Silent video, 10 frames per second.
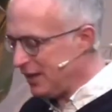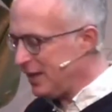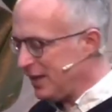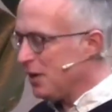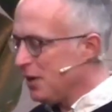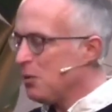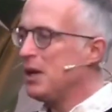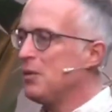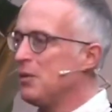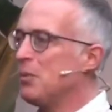became
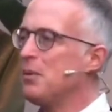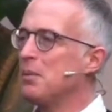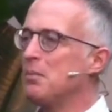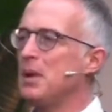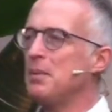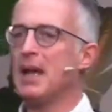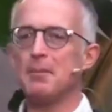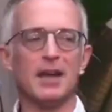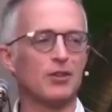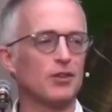experts and
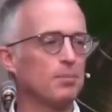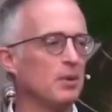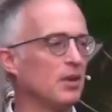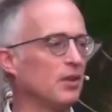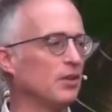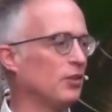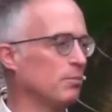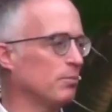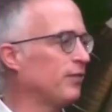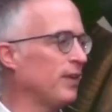professionals at just
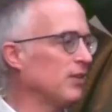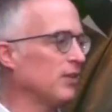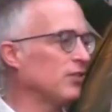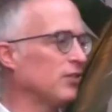working